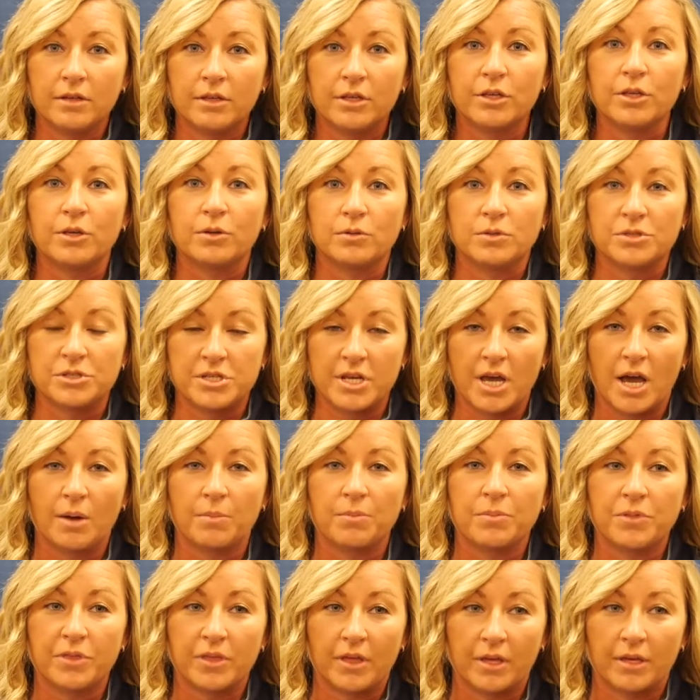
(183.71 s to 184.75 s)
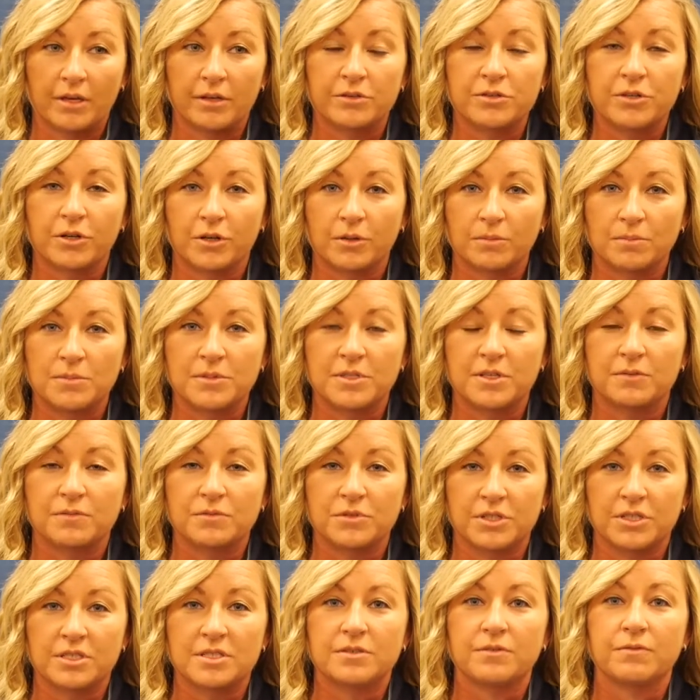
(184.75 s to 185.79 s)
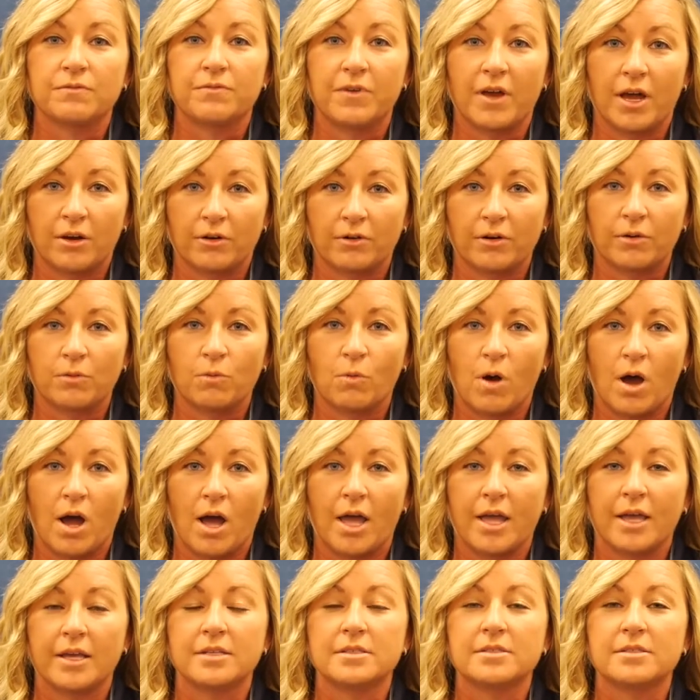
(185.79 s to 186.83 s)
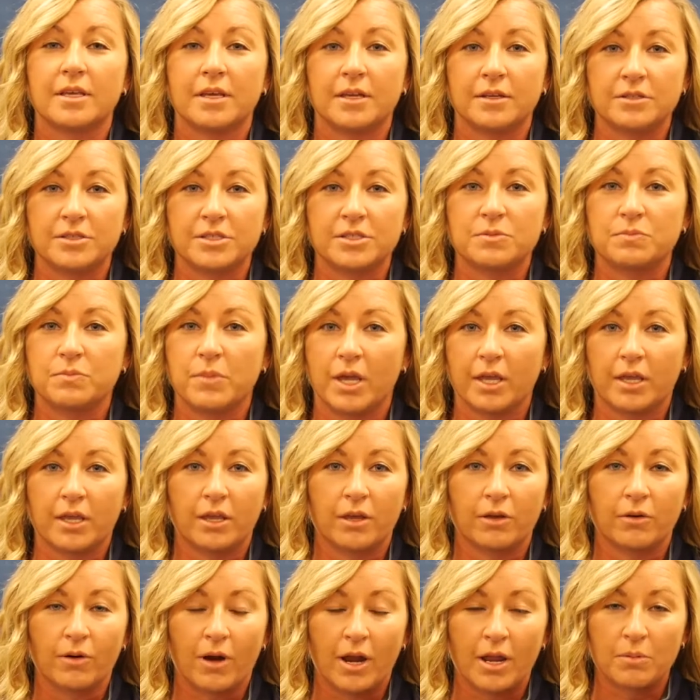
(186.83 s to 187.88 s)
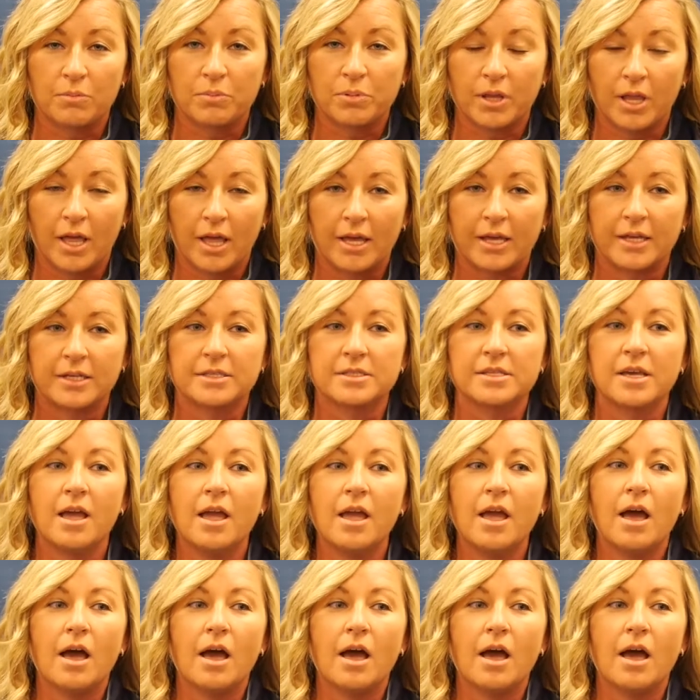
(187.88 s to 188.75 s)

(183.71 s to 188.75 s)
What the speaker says: huge depth in terms of just veteran-wise and just making great plays.